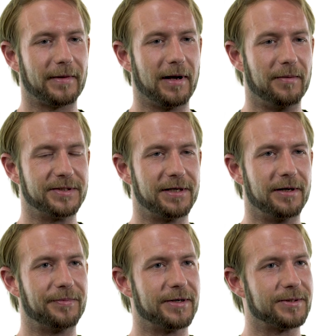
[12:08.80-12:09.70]
I'm sitting
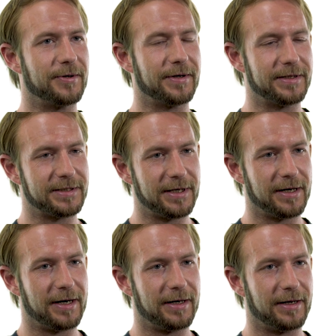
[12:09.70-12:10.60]
up there smoking a
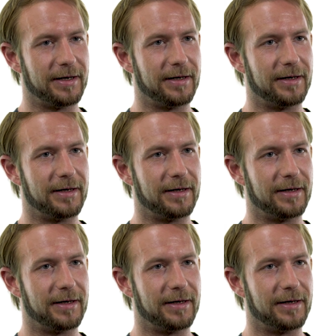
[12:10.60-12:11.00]
cigarette and I